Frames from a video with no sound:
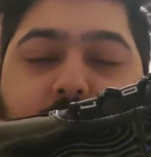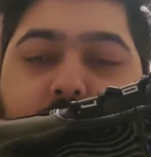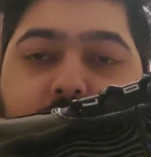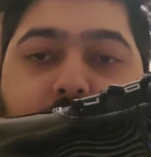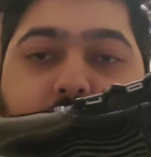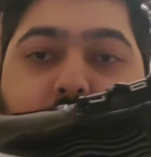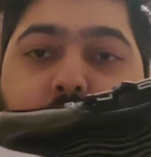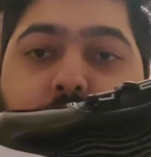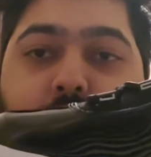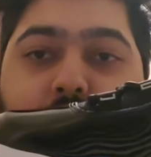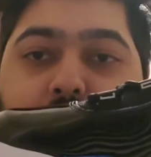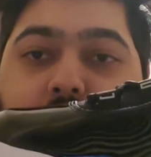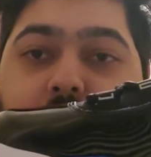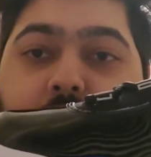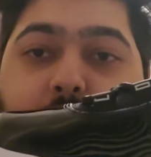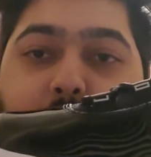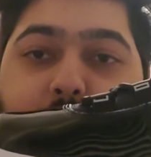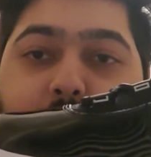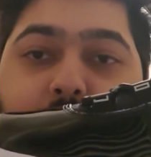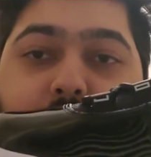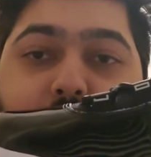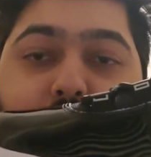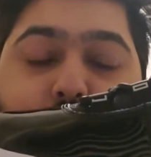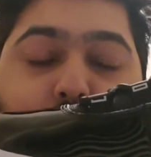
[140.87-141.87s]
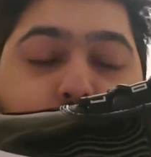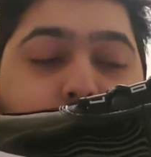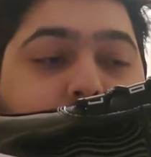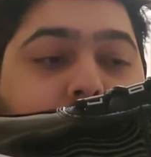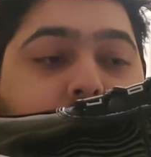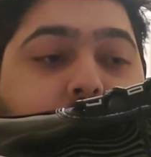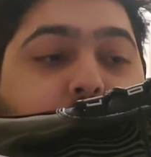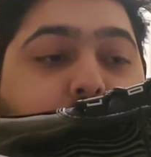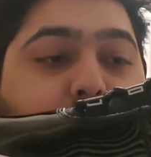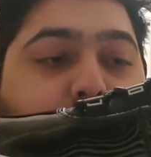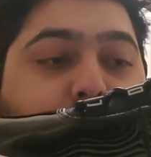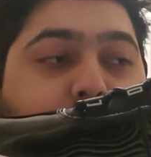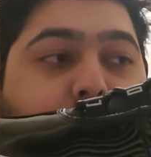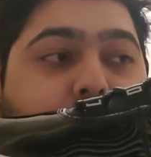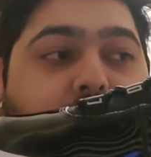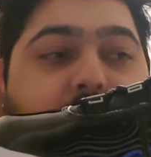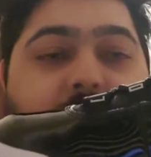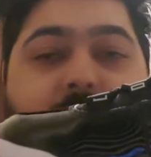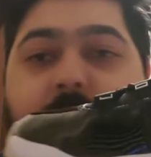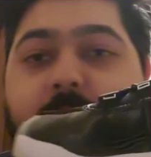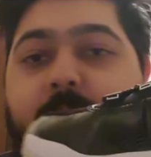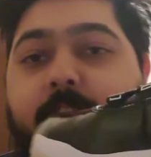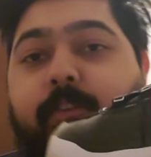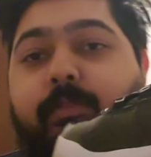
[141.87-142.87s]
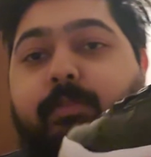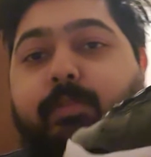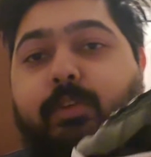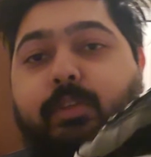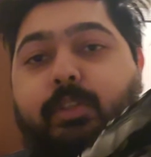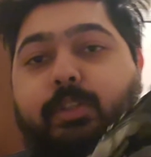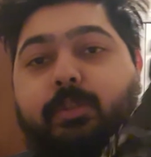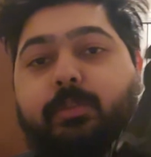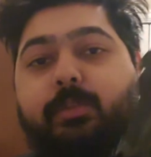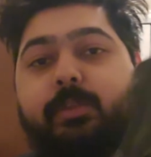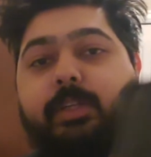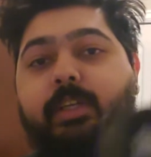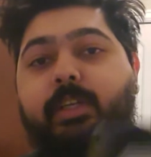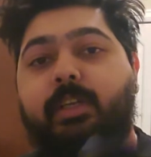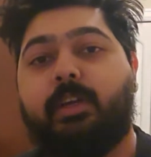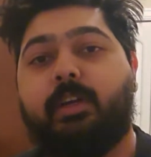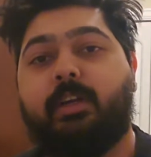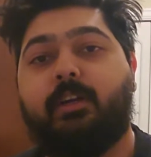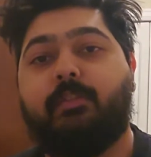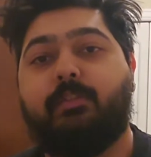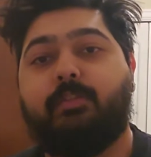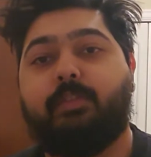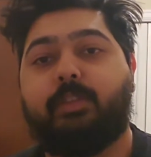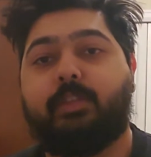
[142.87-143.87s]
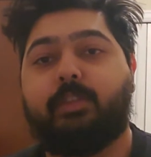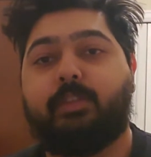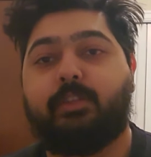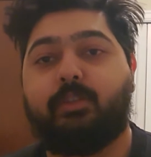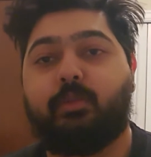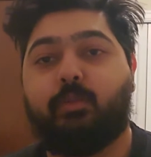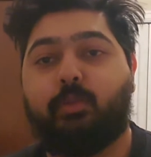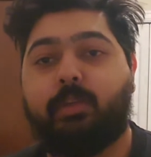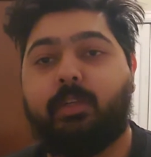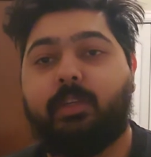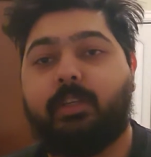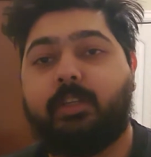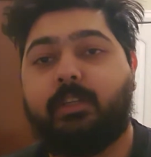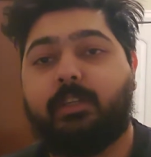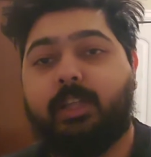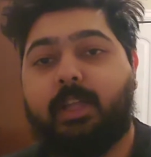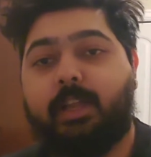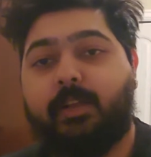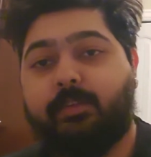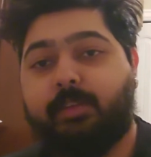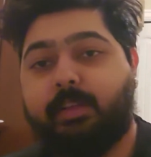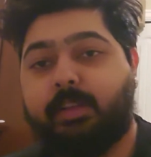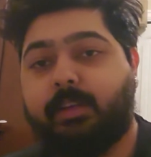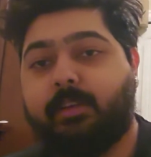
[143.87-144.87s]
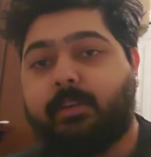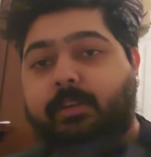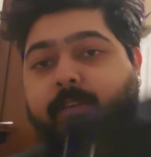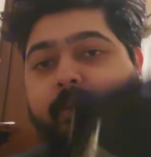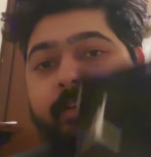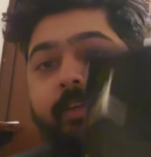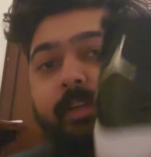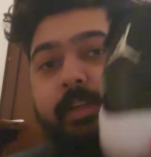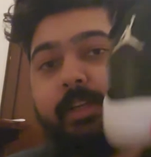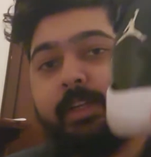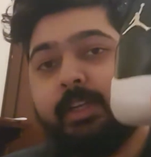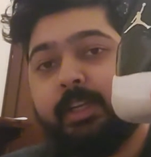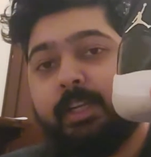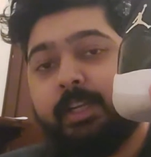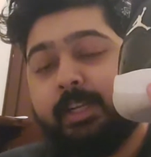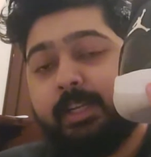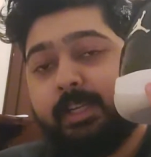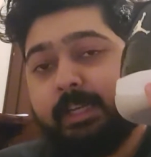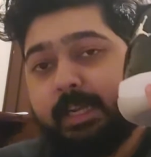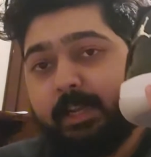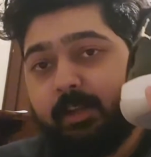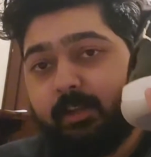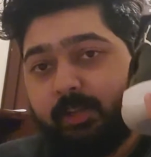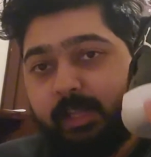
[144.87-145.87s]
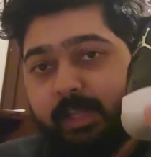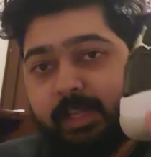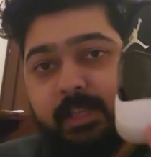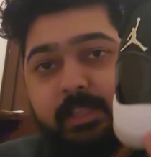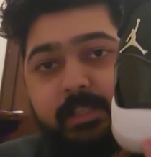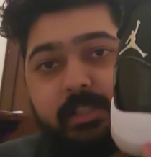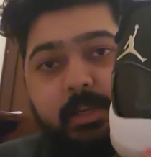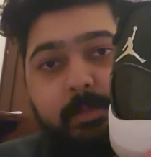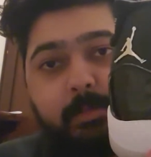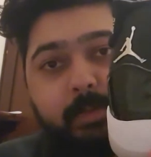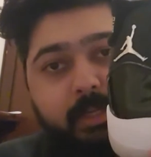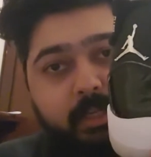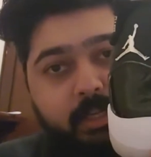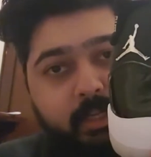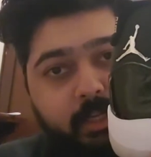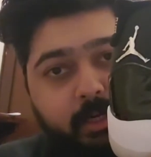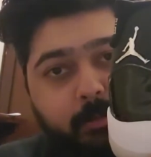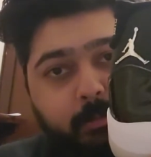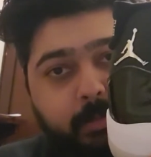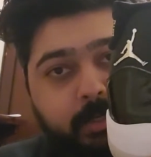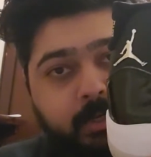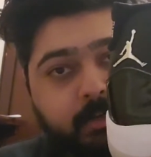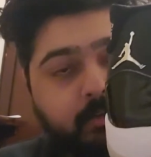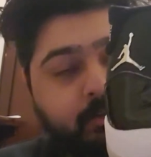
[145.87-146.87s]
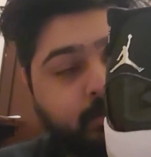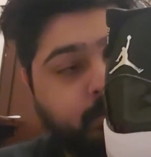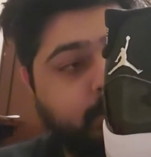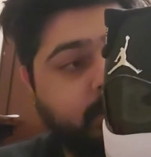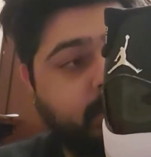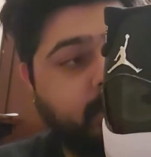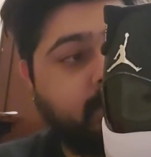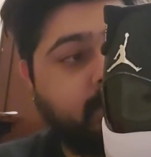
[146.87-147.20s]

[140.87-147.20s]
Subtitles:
to celebrate the 25th anniversary of the Jordan 11. Now, last time I had a pair of Jordan